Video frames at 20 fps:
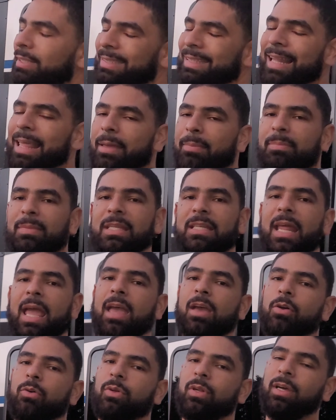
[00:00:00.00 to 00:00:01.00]
is letting me
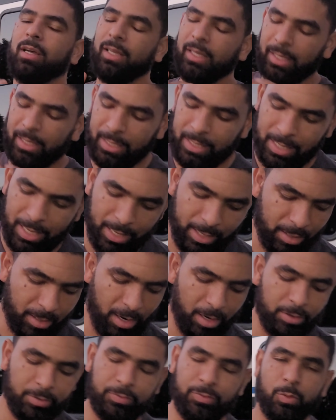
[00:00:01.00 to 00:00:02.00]
down again,
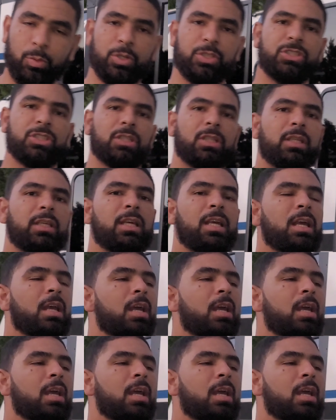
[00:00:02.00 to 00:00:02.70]
unfortunately.